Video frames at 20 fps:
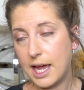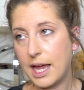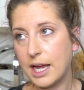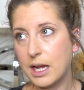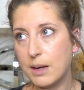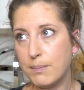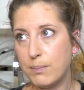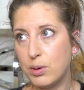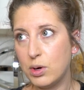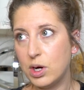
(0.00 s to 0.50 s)
I
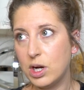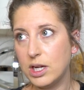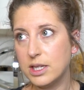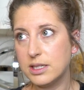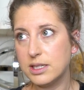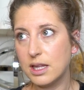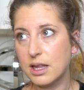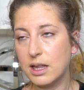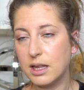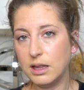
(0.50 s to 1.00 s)
can
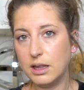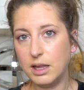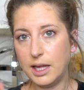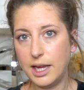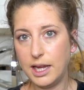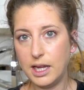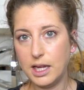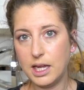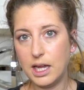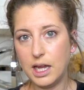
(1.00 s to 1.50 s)
put the
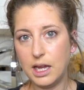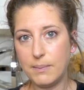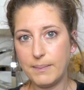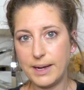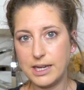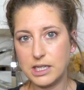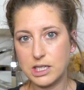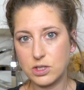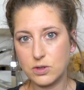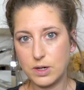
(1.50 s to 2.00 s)
link in
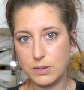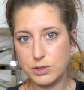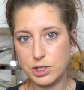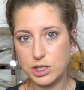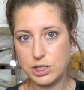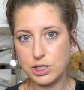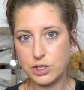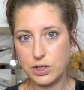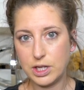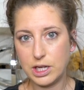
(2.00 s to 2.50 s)
my
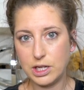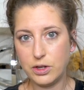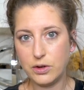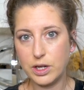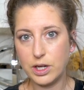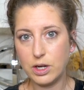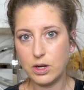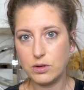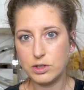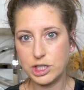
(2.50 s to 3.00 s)
description so that you
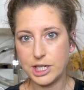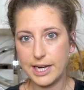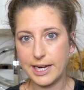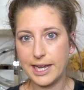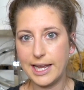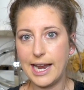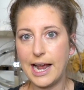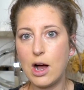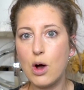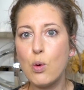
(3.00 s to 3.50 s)
can go check
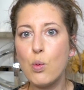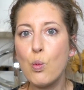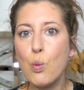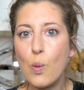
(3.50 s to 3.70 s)
it out.